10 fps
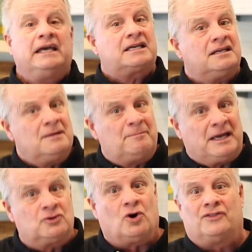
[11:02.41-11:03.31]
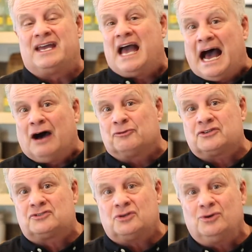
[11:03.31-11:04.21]
It can depend on the
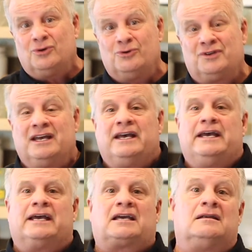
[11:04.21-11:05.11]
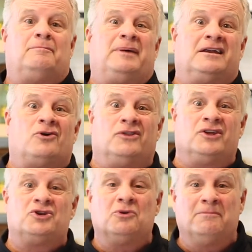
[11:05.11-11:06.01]
altitude. It can depend on
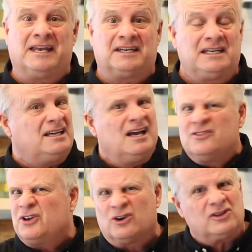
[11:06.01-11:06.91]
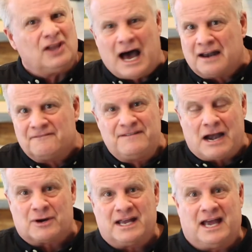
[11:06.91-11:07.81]
the humidity. There are a lot of
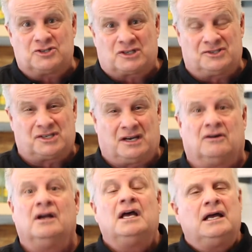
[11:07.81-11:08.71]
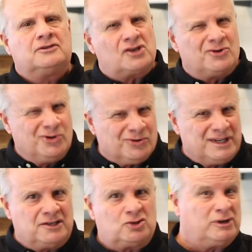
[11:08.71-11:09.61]
variations here. And so you'll
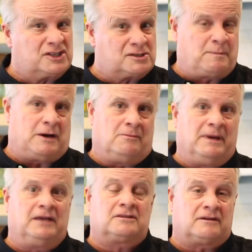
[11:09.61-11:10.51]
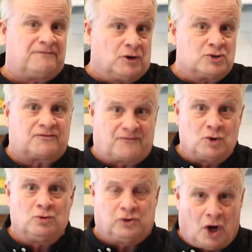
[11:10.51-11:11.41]
need to experiment the first
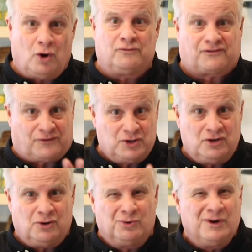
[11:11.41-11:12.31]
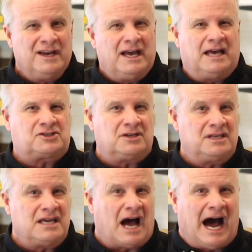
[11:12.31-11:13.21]
few loaves for you as to
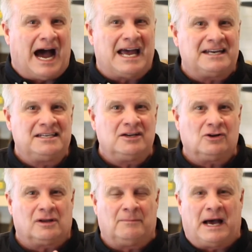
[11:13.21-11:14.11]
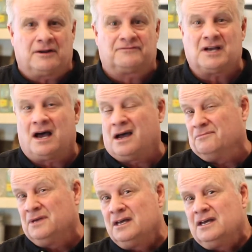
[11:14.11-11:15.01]
the ideal amount of
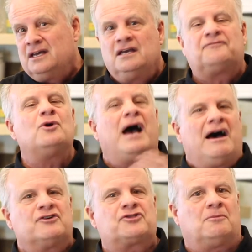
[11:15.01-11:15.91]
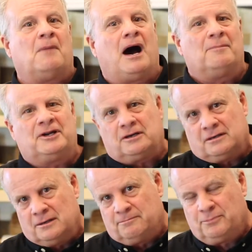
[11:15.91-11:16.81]
time. If you have a
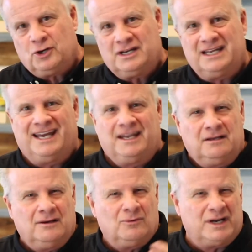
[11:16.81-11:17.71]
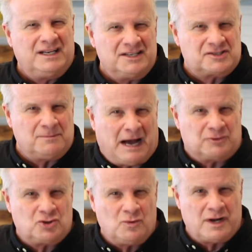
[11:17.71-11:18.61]
thermometer, put it in. When it hits
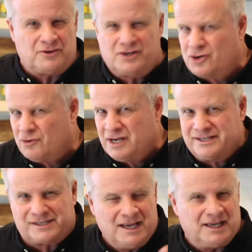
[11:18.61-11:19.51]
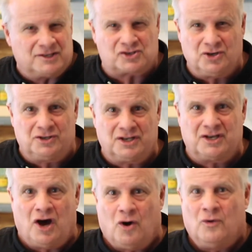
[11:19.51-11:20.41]
about 200 degrees, it's good to
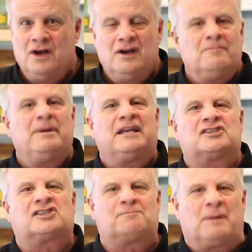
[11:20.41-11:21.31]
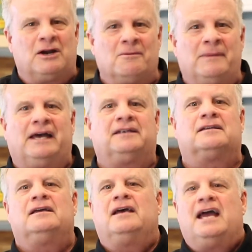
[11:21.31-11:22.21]
go. But experiment.